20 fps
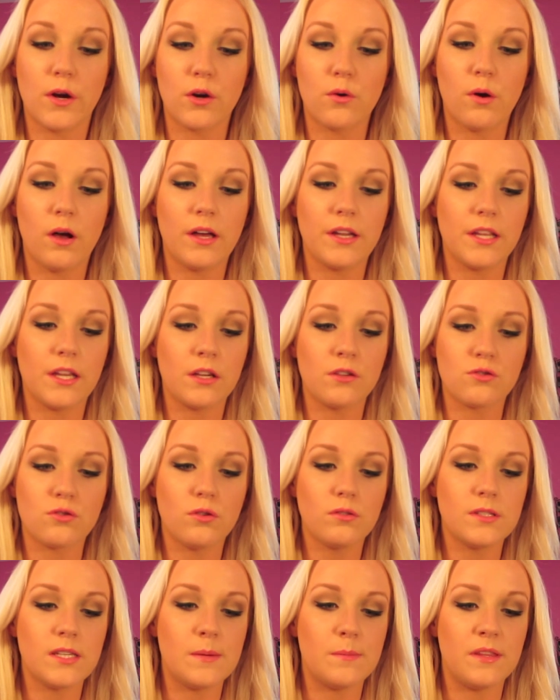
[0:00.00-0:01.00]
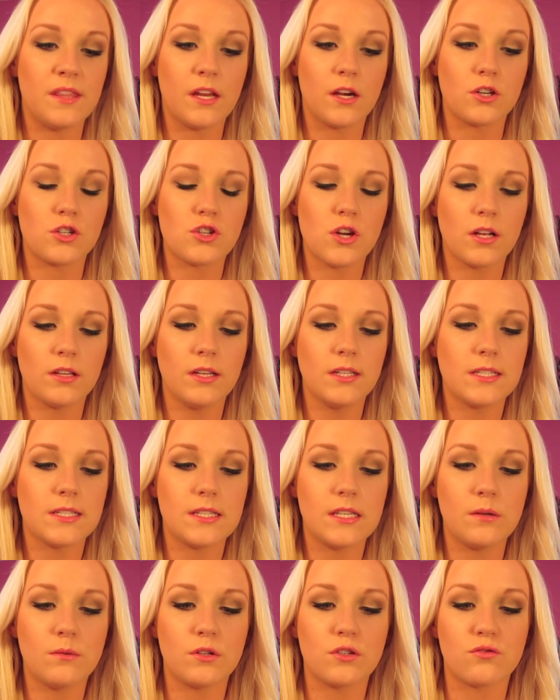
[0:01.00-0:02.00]
our quality control team, and they are struggling to
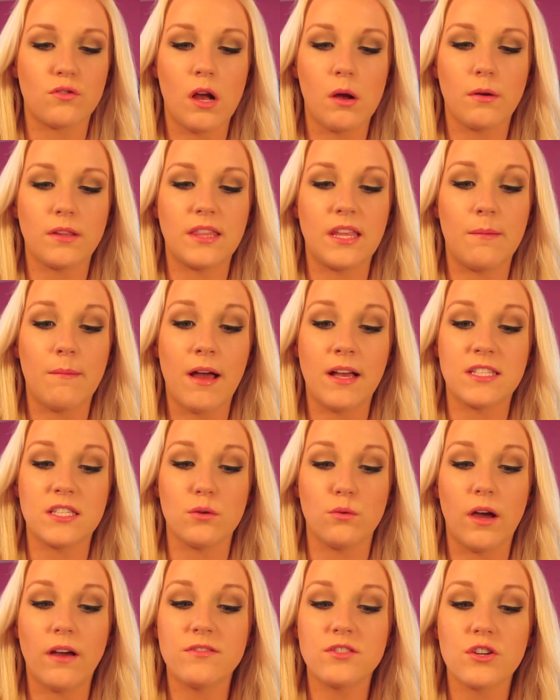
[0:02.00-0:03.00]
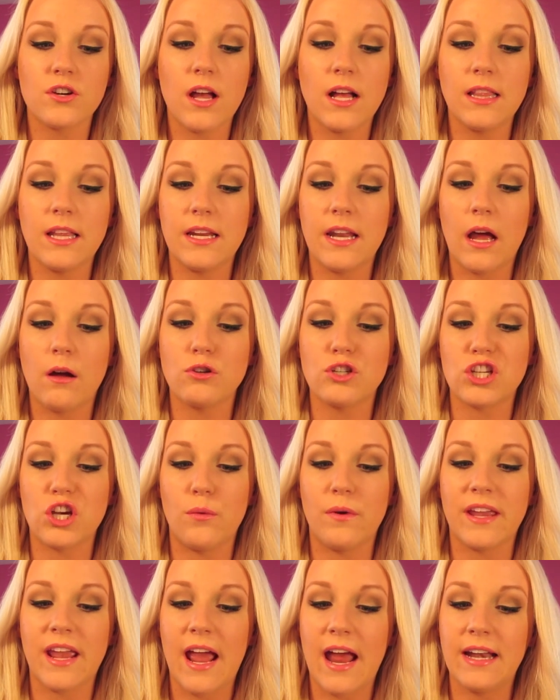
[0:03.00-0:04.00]
see what is wrong with them, as the wefts are not laid out
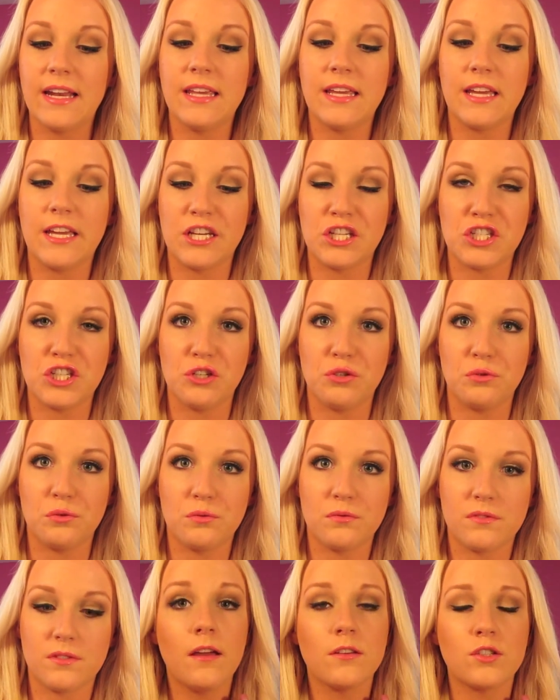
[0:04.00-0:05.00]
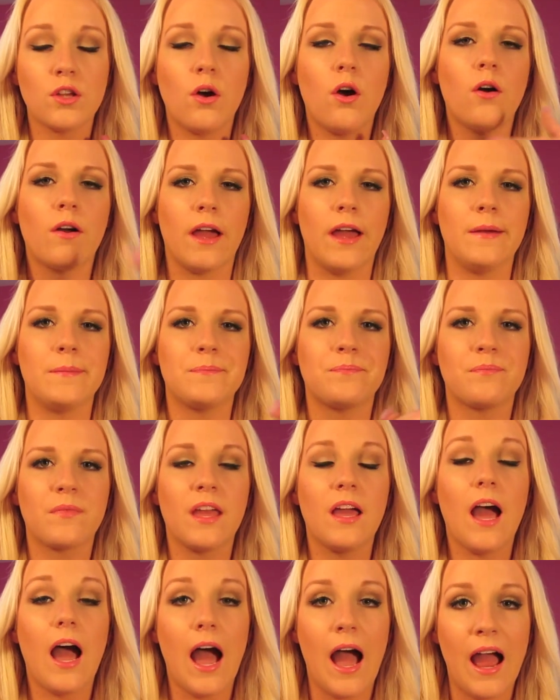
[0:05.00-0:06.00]
showing any issues. So, okay,
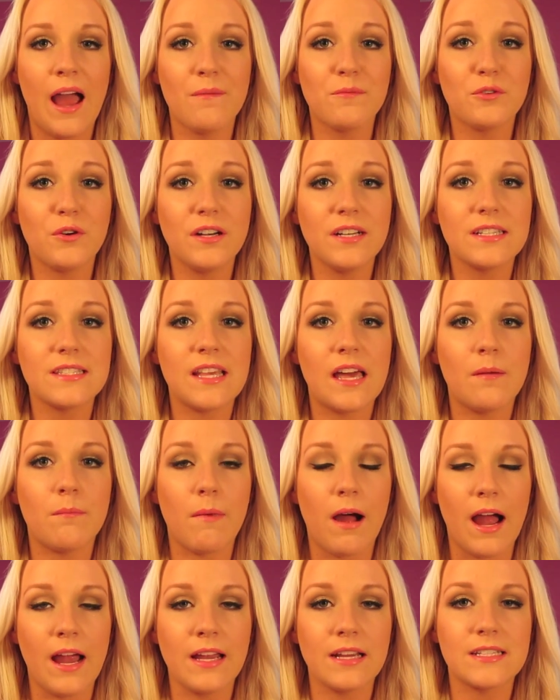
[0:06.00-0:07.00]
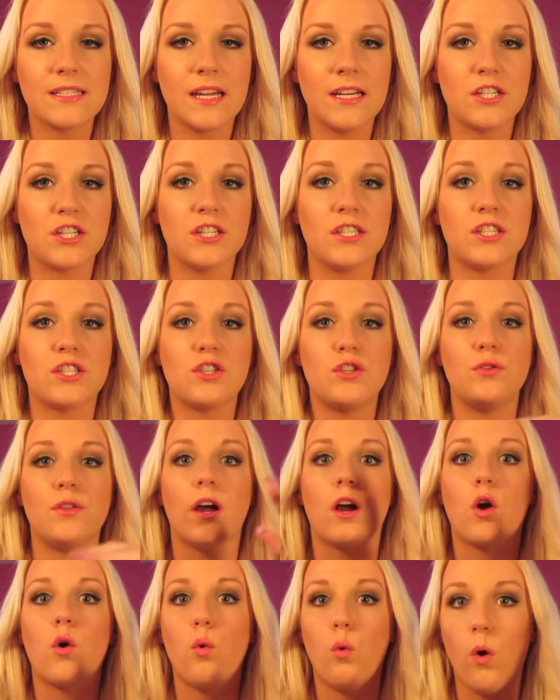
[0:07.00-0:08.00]
I'm going to send my extensions to
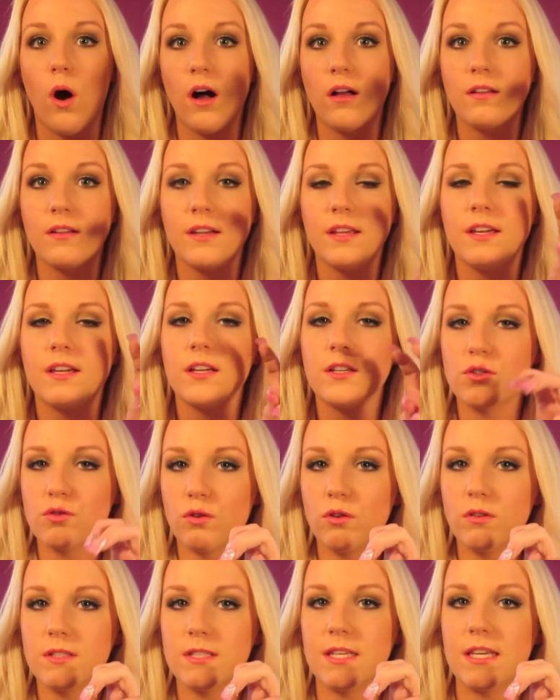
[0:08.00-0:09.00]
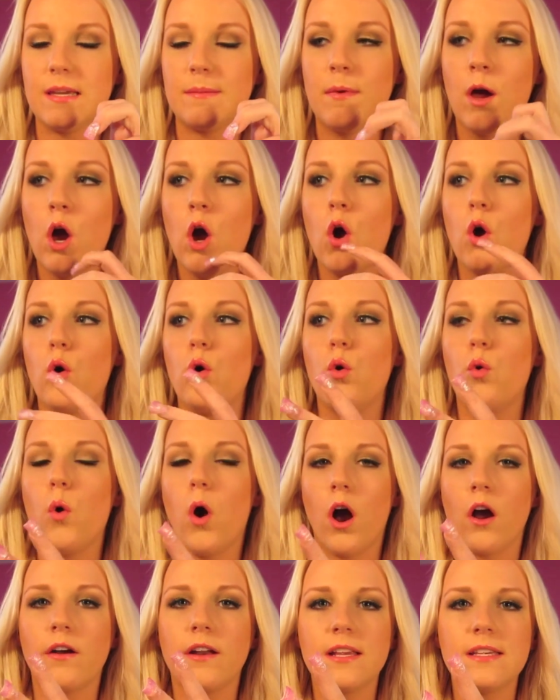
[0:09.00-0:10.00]
the quality control team, who
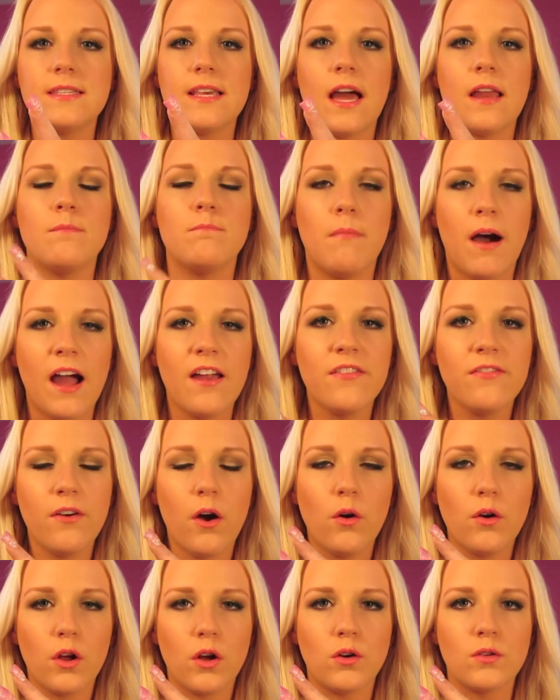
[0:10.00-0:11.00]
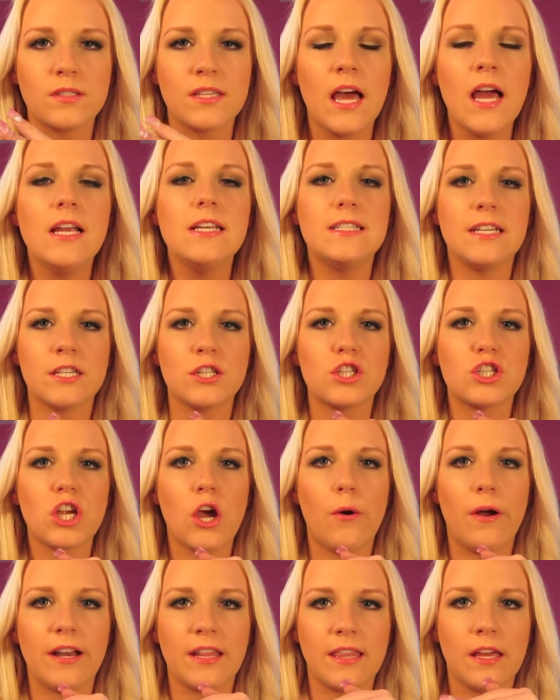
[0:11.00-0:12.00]
already said my photos didn't
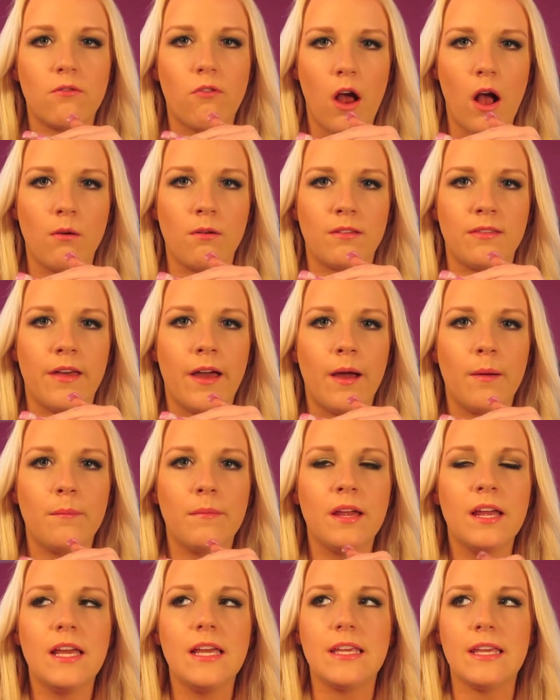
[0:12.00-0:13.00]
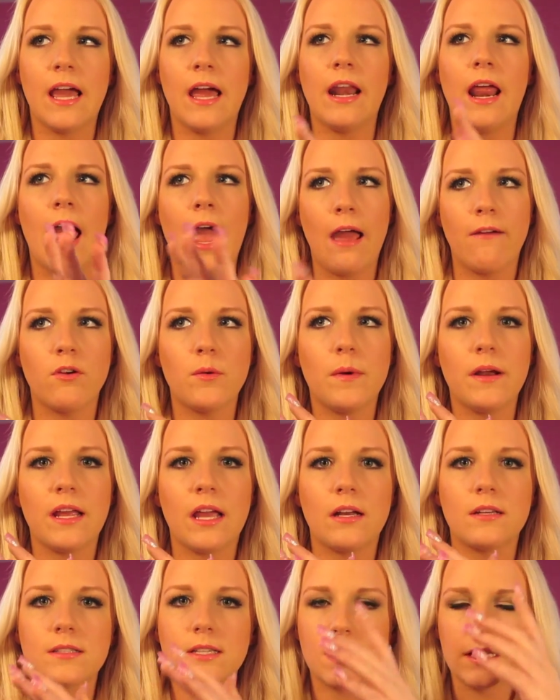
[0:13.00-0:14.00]
show anything wrong with them, yet everybody
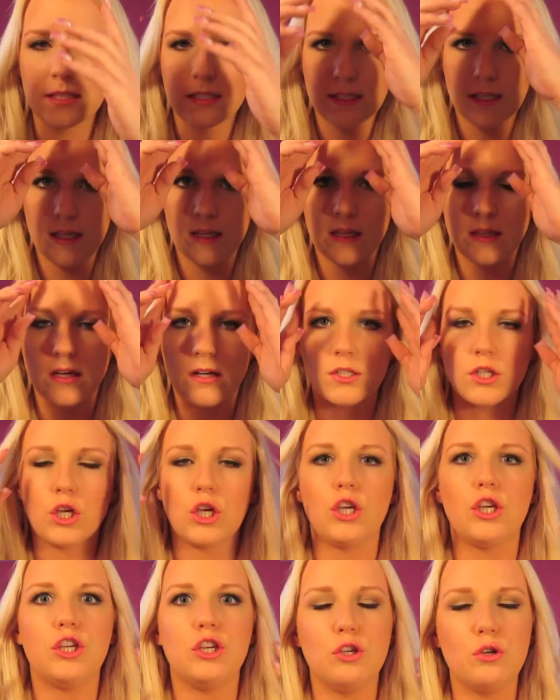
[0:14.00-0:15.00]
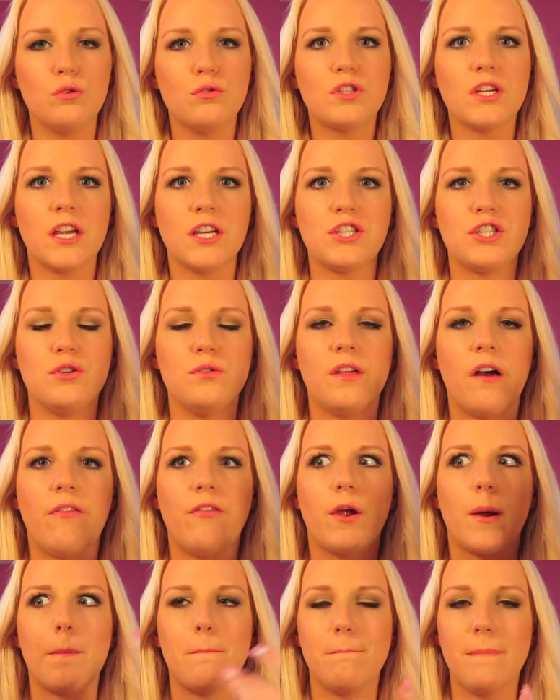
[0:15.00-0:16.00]
else can see that there's a huge issue, that
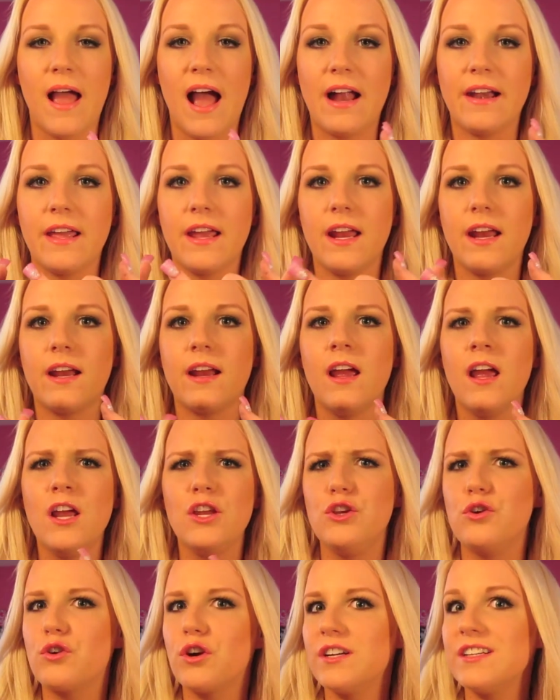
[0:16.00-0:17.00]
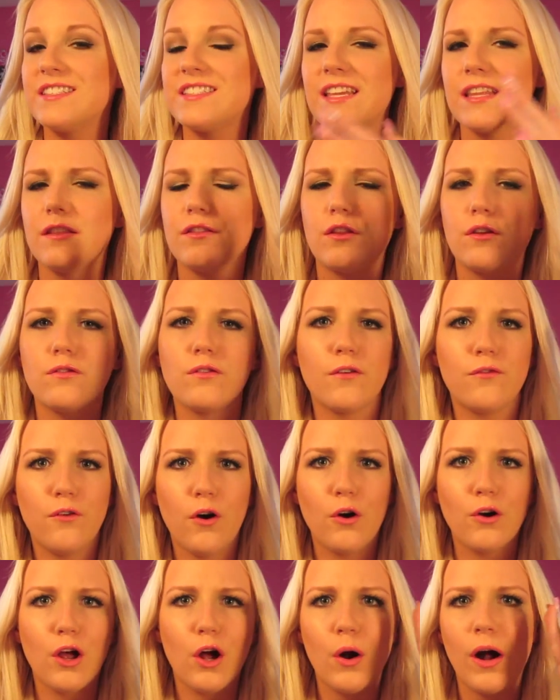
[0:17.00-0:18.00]
they're matting. You couldn't see the
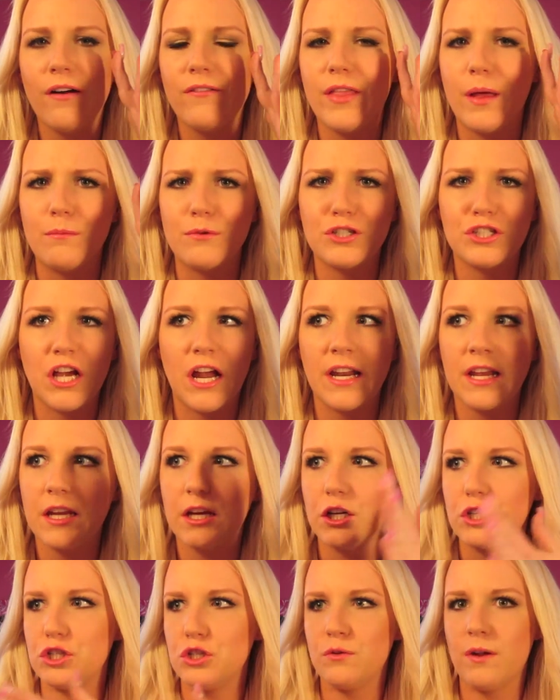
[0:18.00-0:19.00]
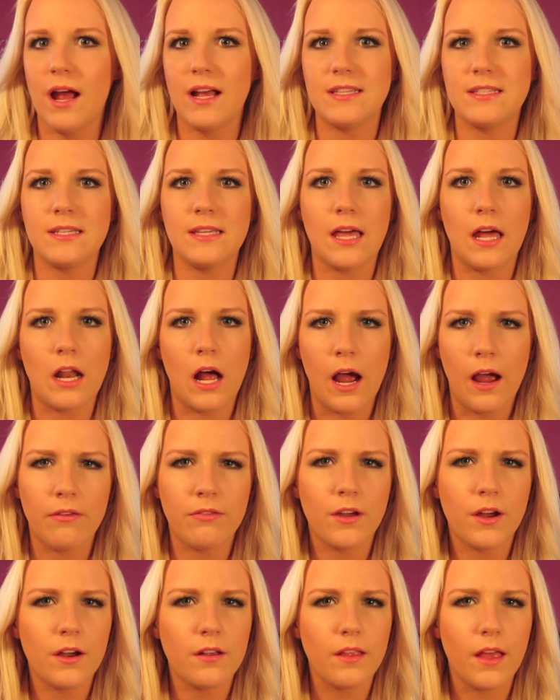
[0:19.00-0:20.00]
photo of them shedding. Could you not see that
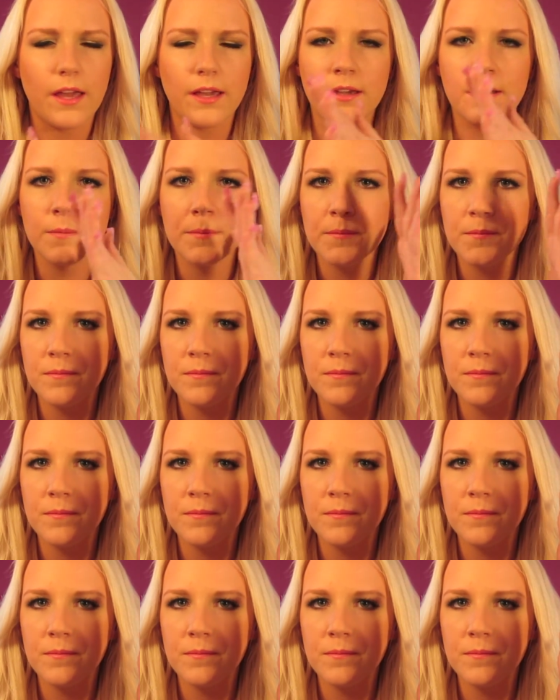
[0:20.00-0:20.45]
either? Like,